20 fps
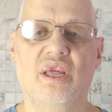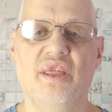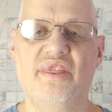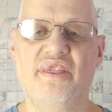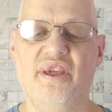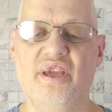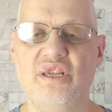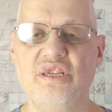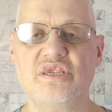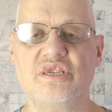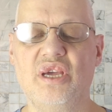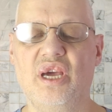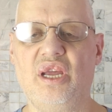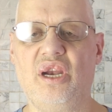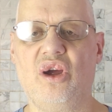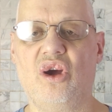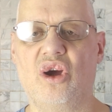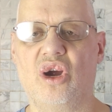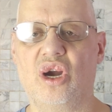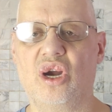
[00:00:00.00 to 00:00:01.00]
Things
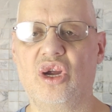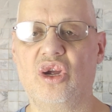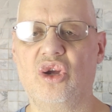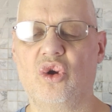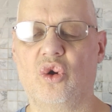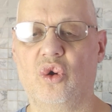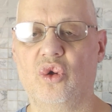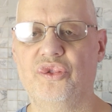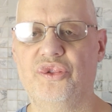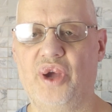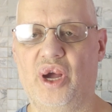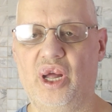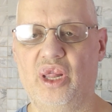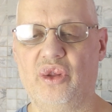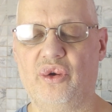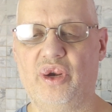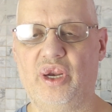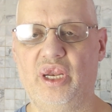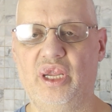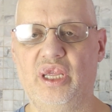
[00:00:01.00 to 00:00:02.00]
that are cold
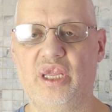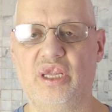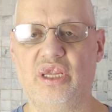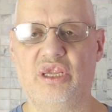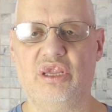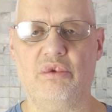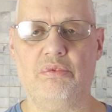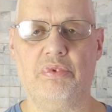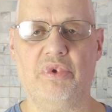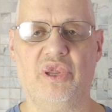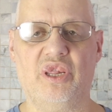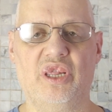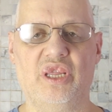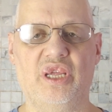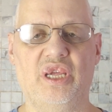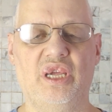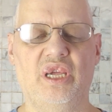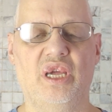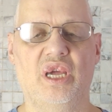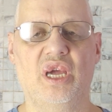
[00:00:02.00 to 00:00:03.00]
tolerant can
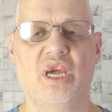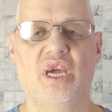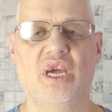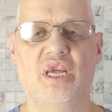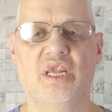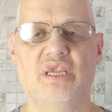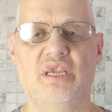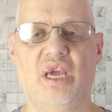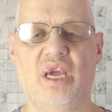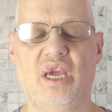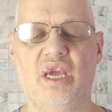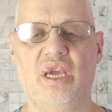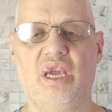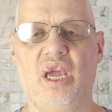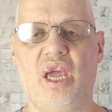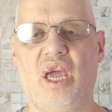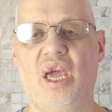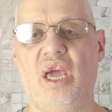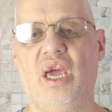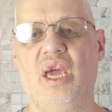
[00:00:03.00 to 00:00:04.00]
typically
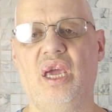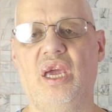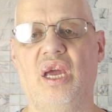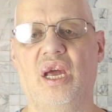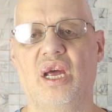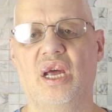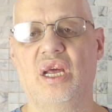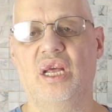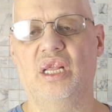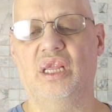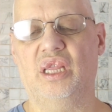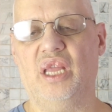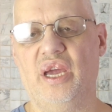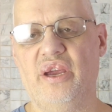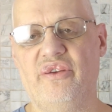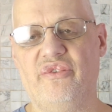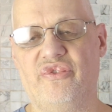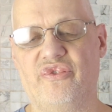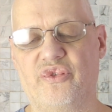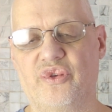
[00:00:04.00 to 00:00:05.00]
take a
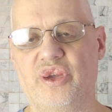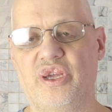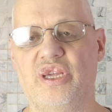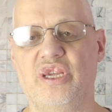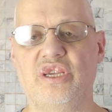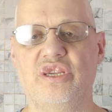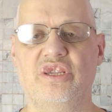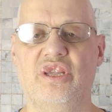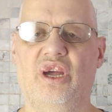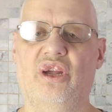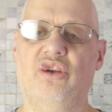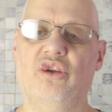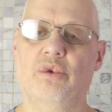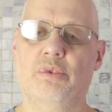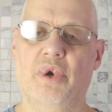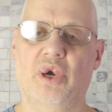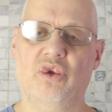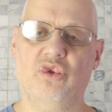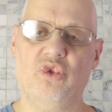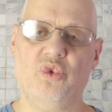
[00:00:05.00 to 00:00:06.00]
light freeze down to
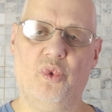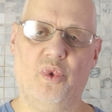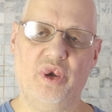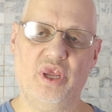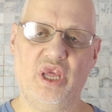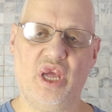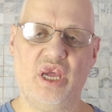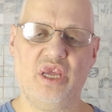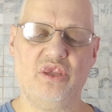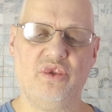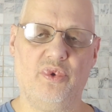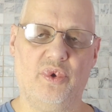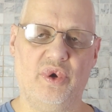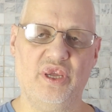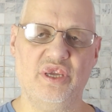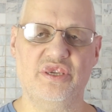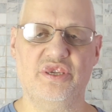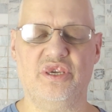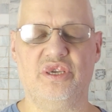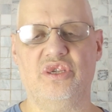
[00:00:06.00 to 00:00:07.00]
about 28,
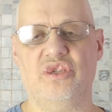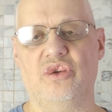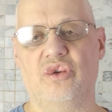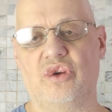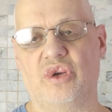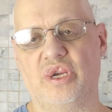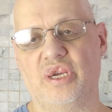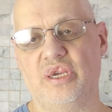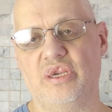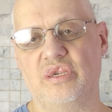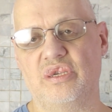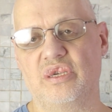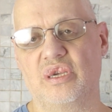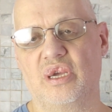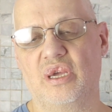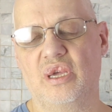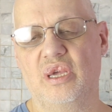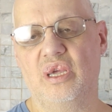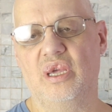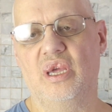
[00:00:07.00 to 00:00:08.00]
26 degrees.
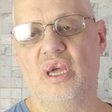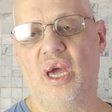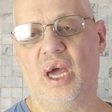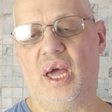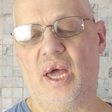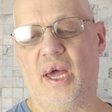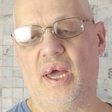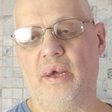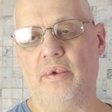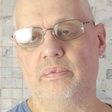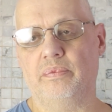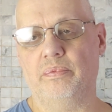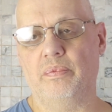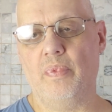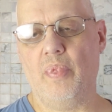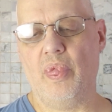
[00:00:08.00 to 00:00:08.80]
So